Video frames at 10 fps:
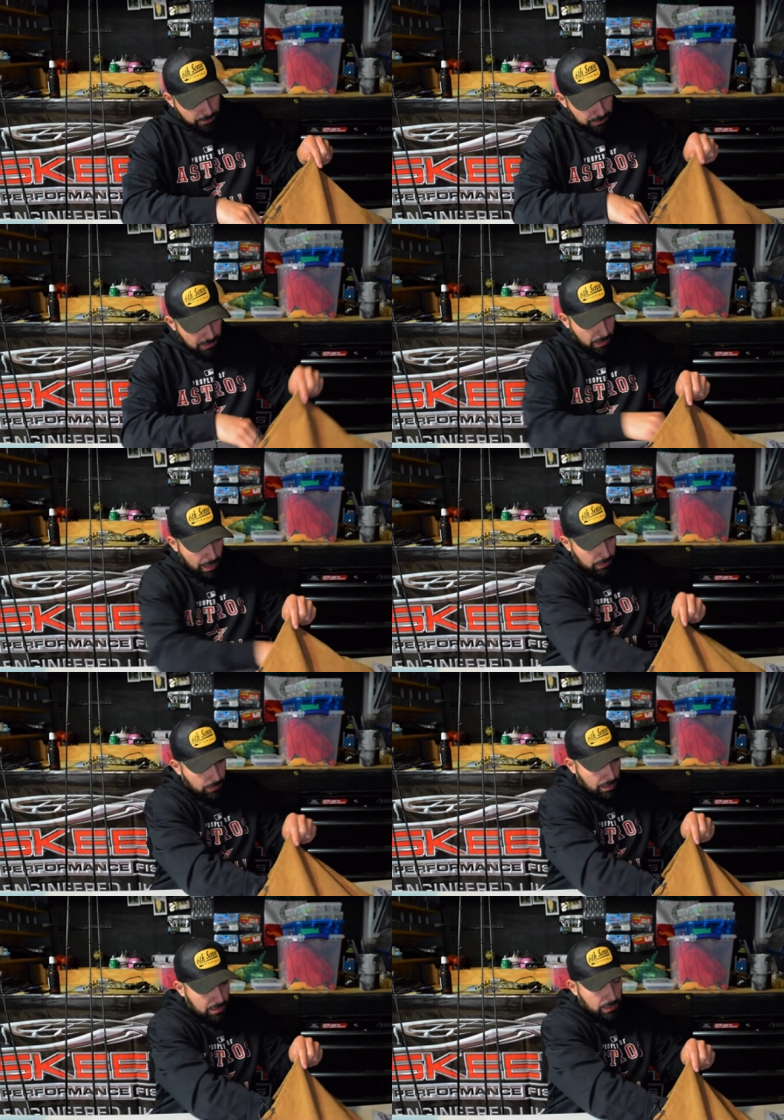All right,
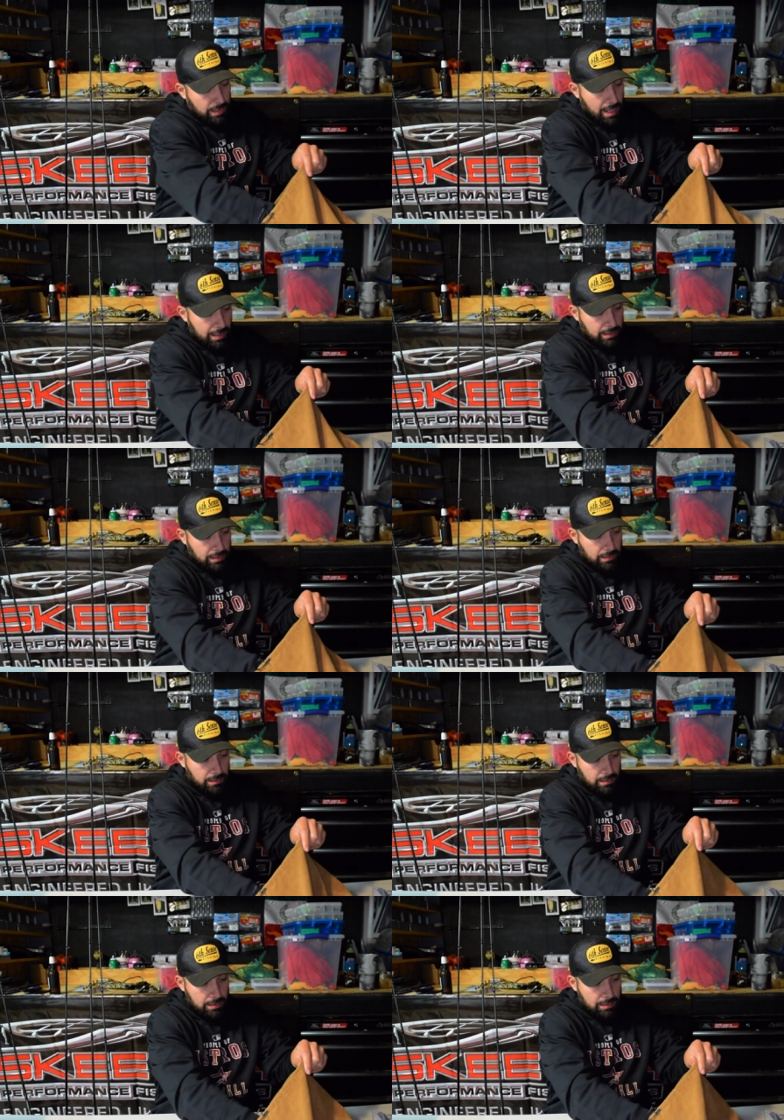what else do we got in here?
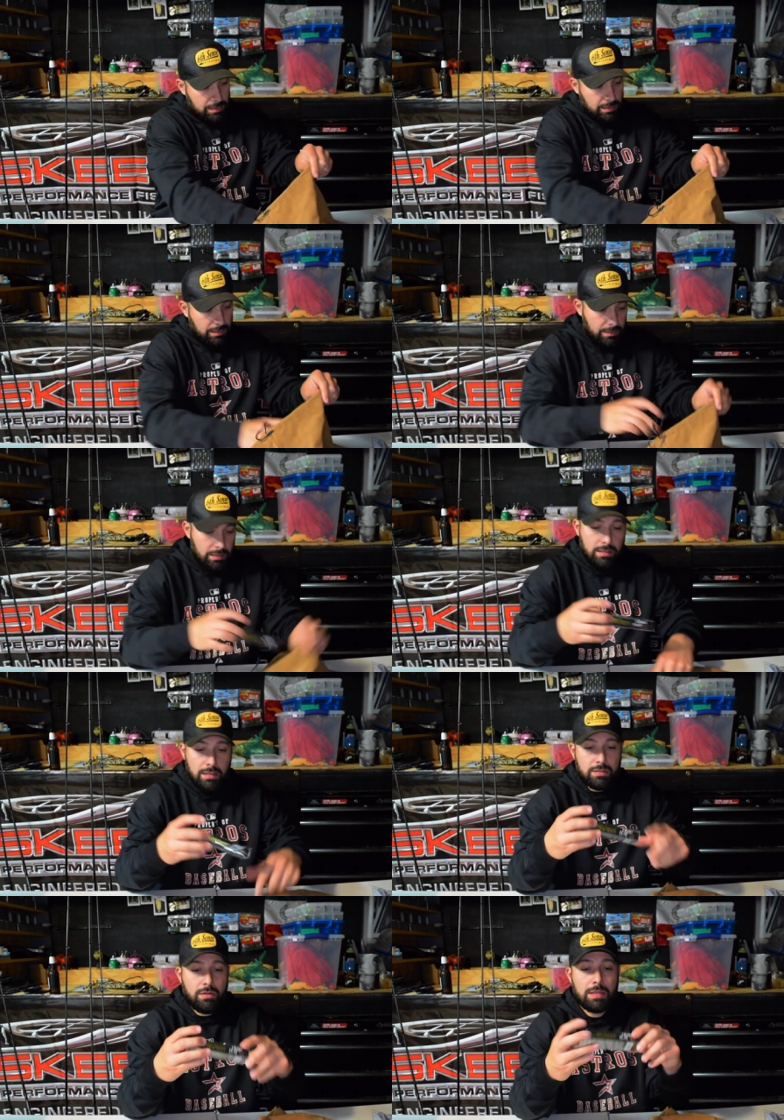Let's see.
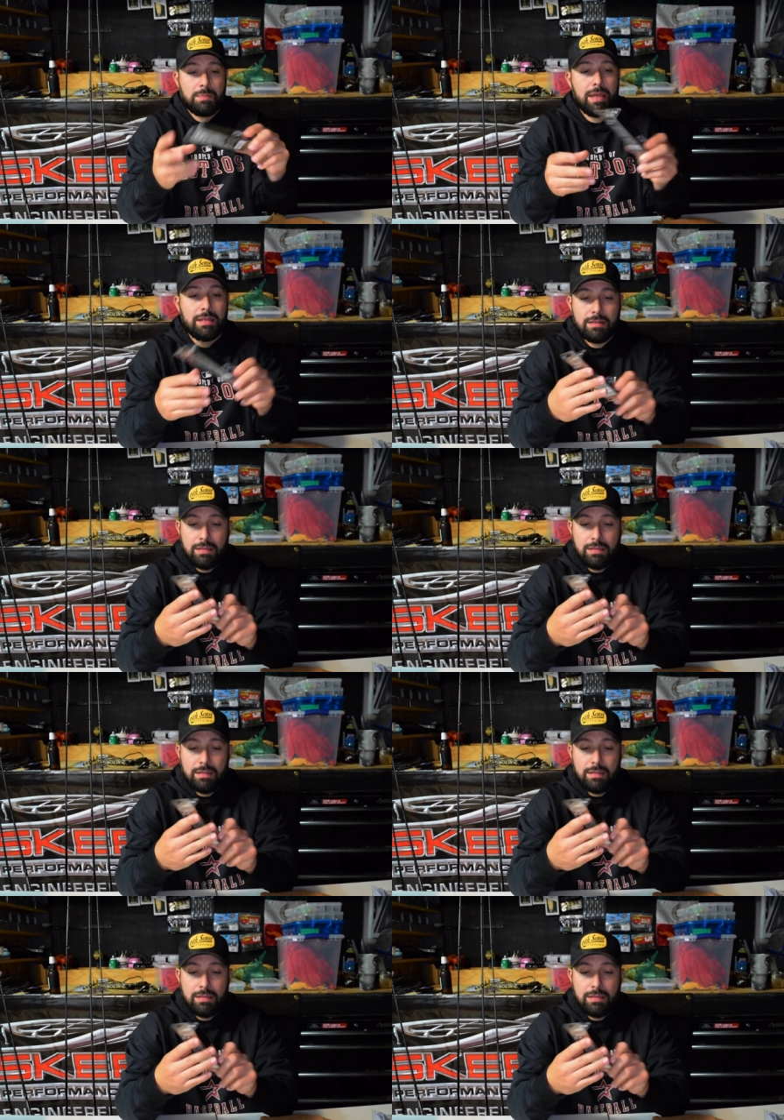The crankbait.